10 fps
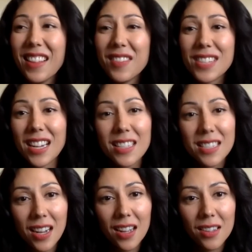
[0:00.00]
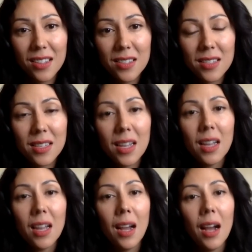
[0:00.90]
I love textiles.
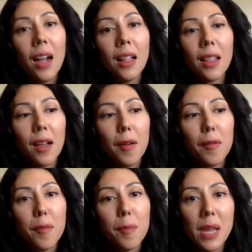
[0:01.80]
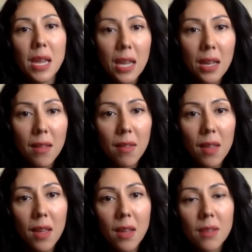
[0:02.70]
I love making
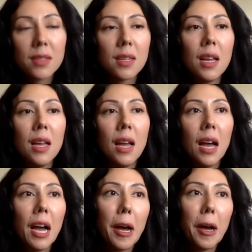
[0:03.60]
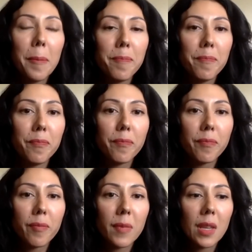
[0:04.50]
things. Um,
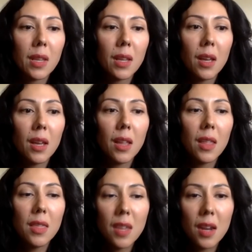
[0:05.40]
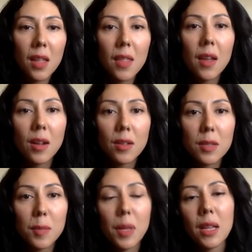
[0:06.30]
and then I think
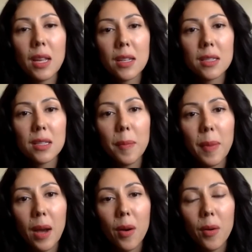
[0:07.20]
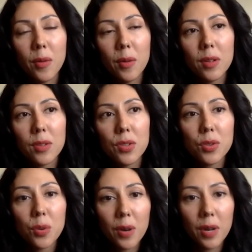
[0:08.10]
ultimately it's about
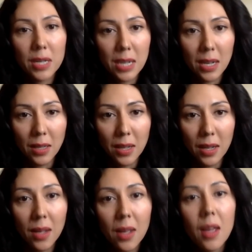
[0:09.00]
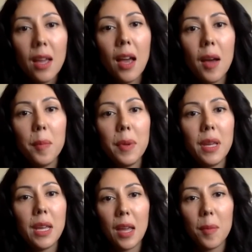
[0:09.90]
storytelling and
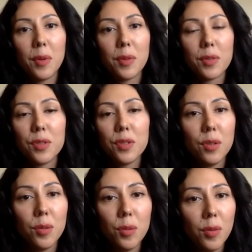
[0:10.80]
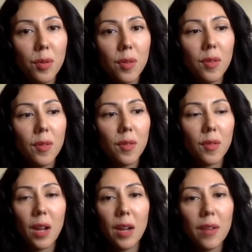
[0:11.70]
being able to
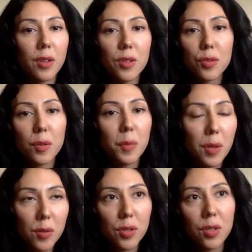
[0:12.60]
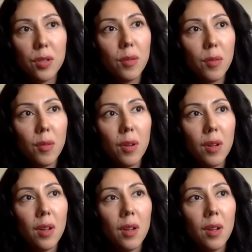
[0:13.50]
kind of contribute to